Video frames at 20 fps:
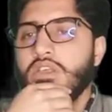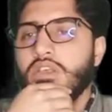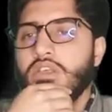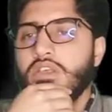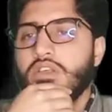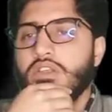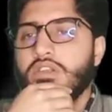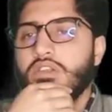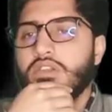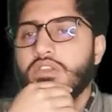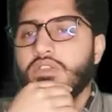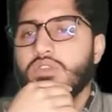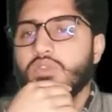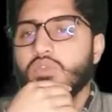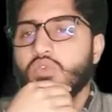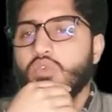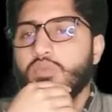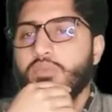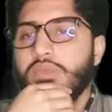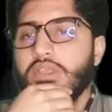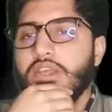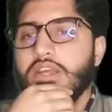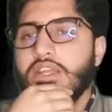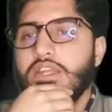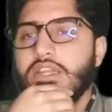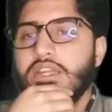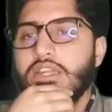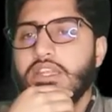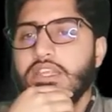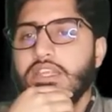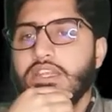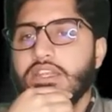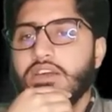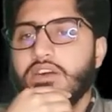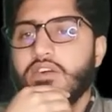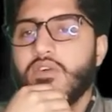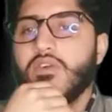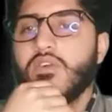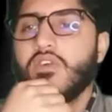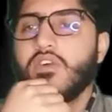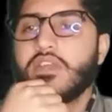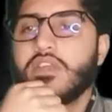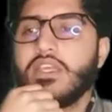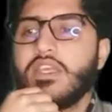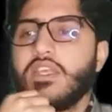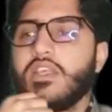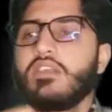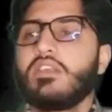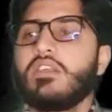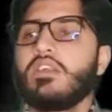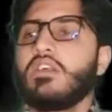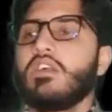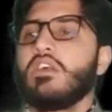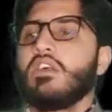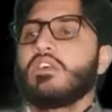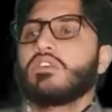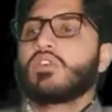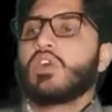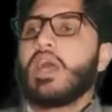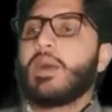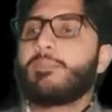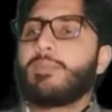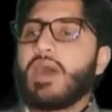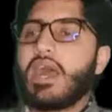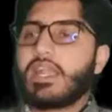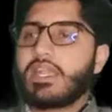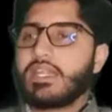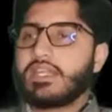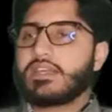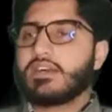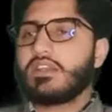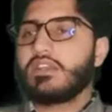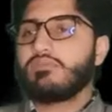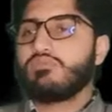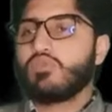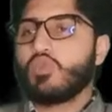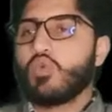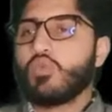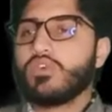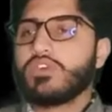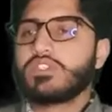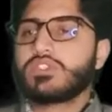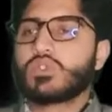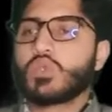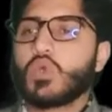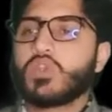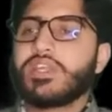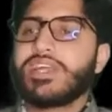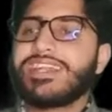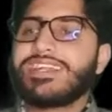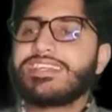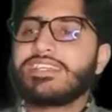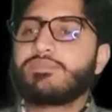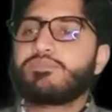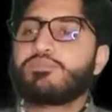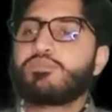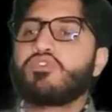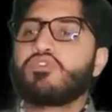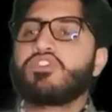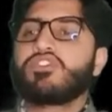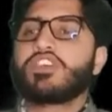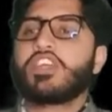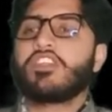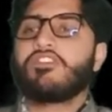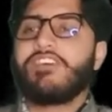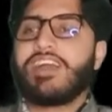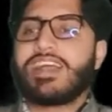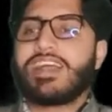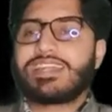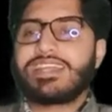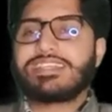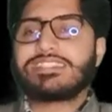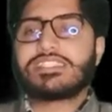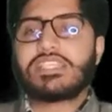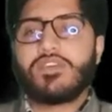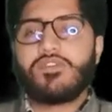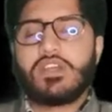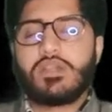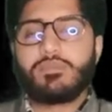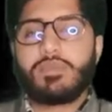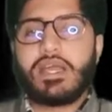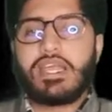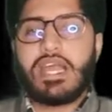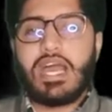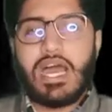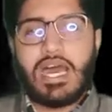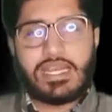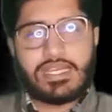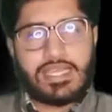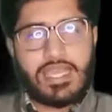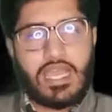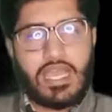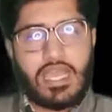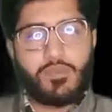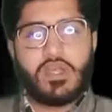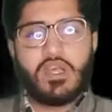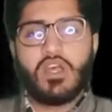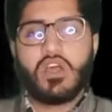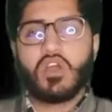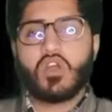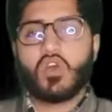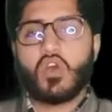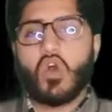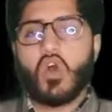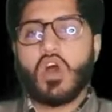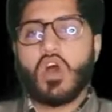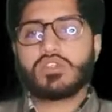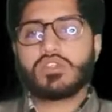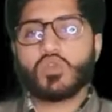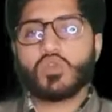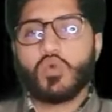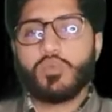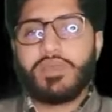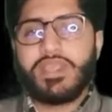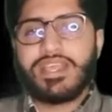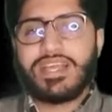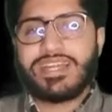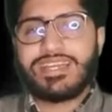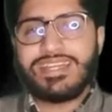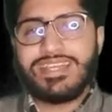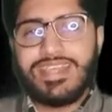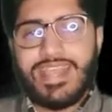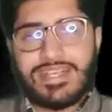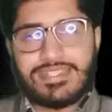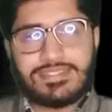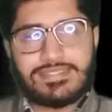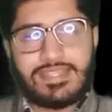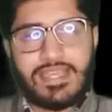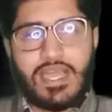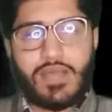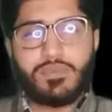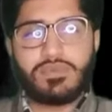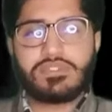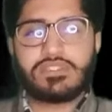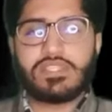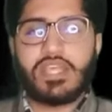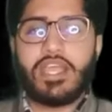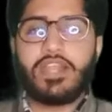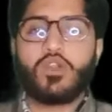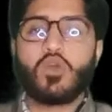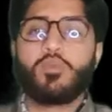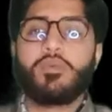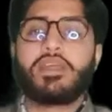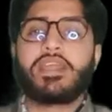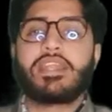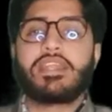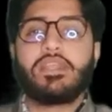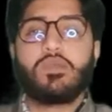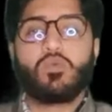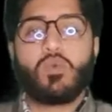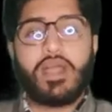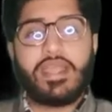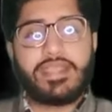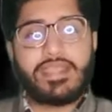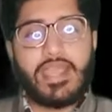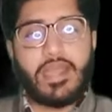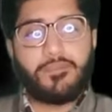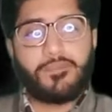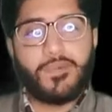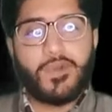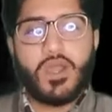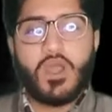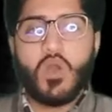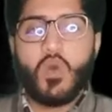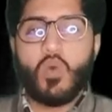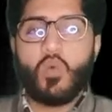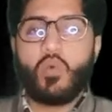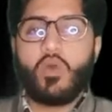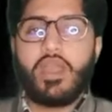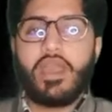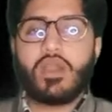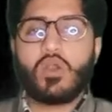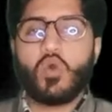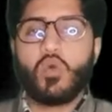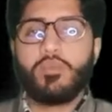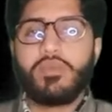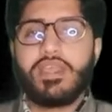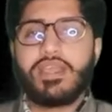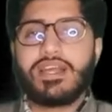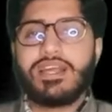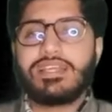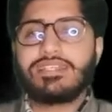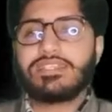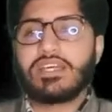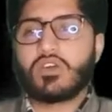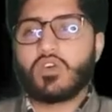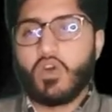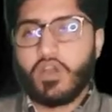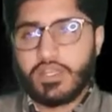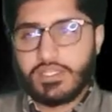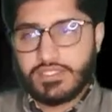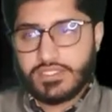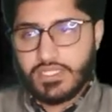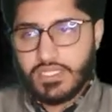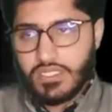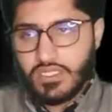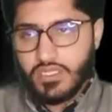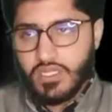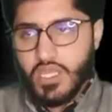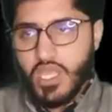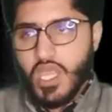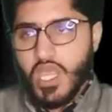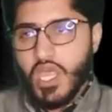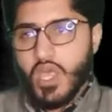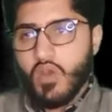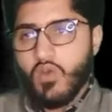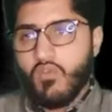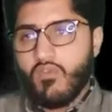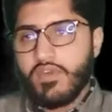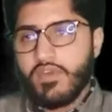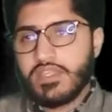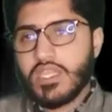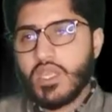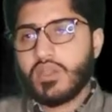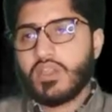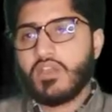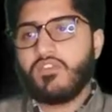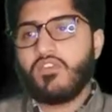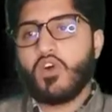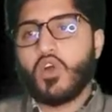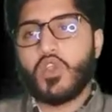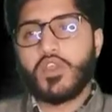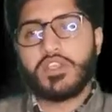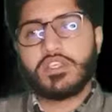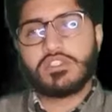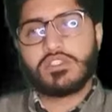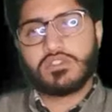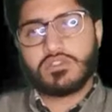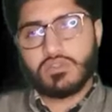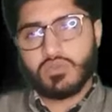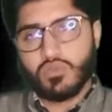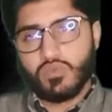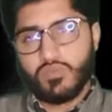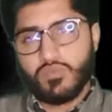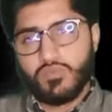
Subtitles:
It is omega t now. Okay. So a particle moves so that its position vector is given by r cap cos omega t x cap sin omega t y cap, where omega is a constant. Which of the following is true?